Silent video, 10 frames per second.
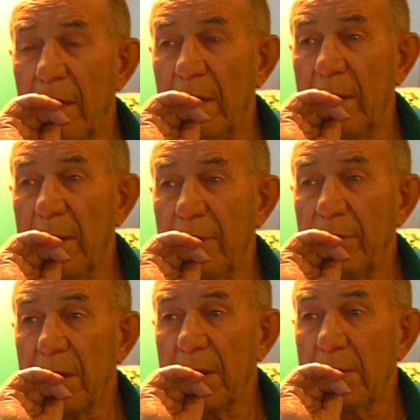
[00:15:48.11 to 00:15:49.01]
And after
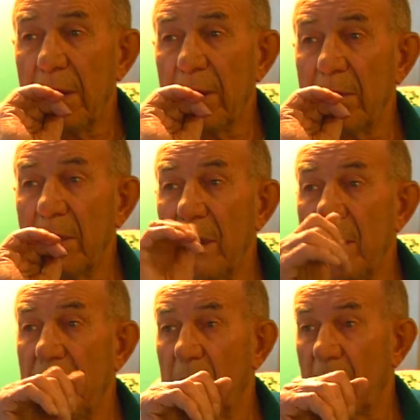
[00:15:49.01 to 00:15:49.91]
he came out of the
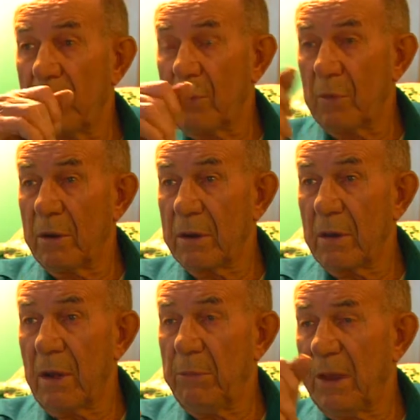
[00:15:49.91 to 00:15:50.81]
mines, he went to work,
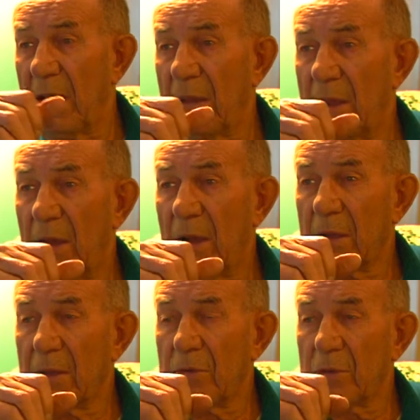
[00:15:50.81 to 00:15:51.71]
I mean out of the
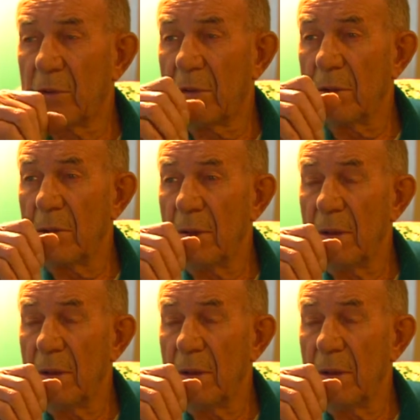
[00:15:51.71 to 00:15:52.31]
school